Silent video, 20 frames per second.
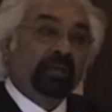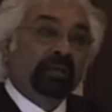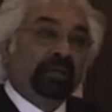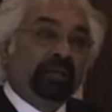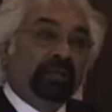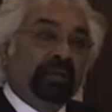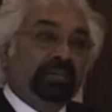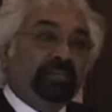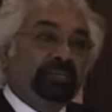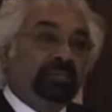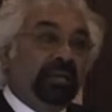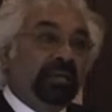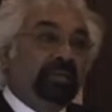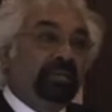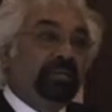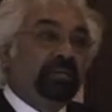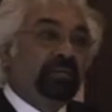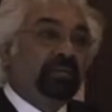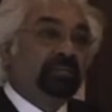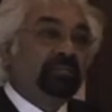in next 10
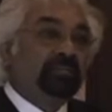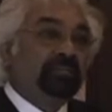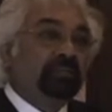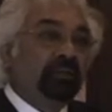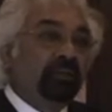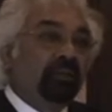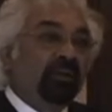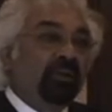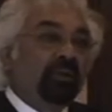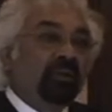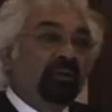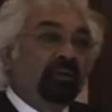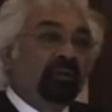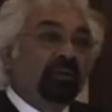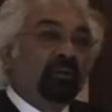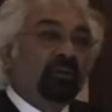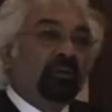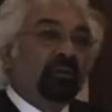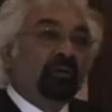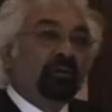years,
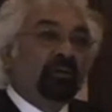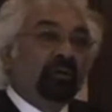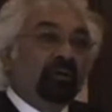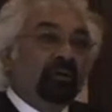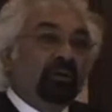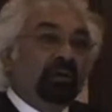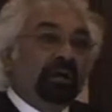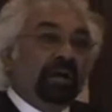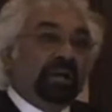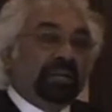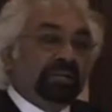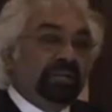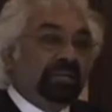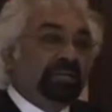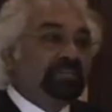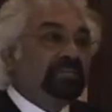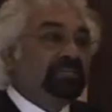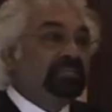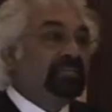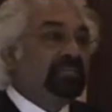at
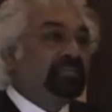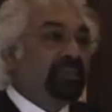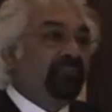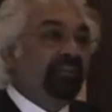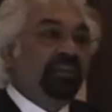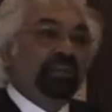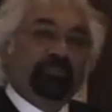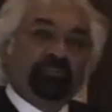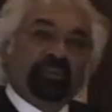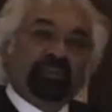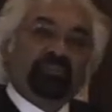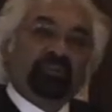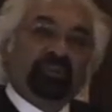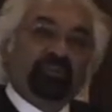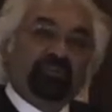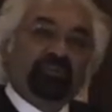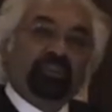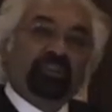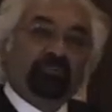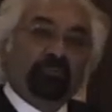least 70%
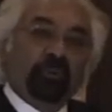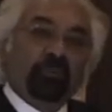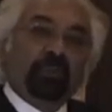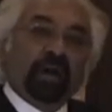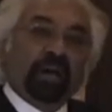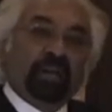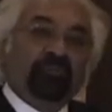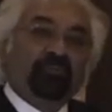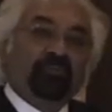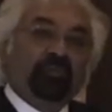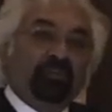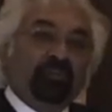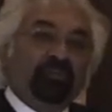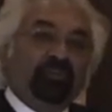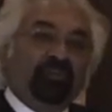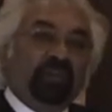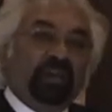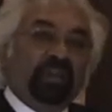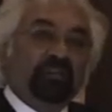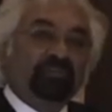of these mobile
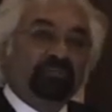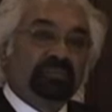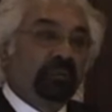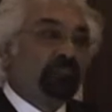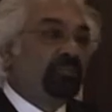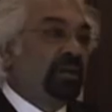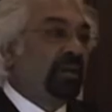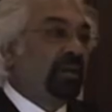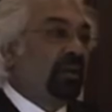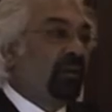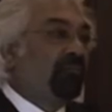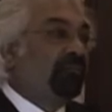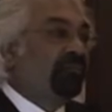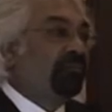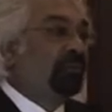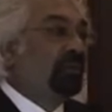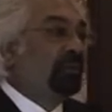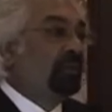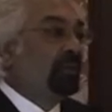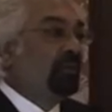phones will have some kind
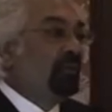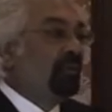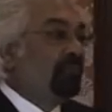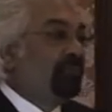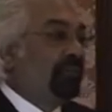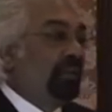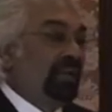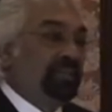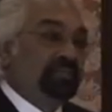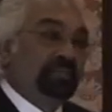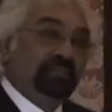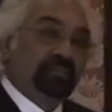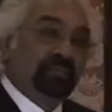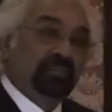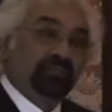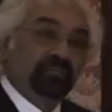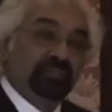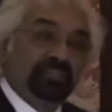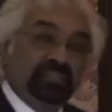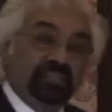of financial
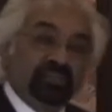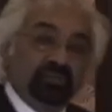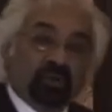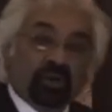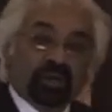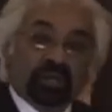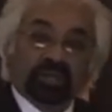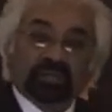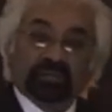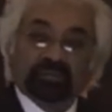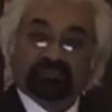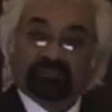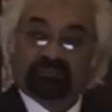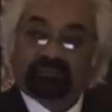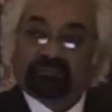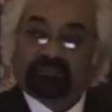services on it.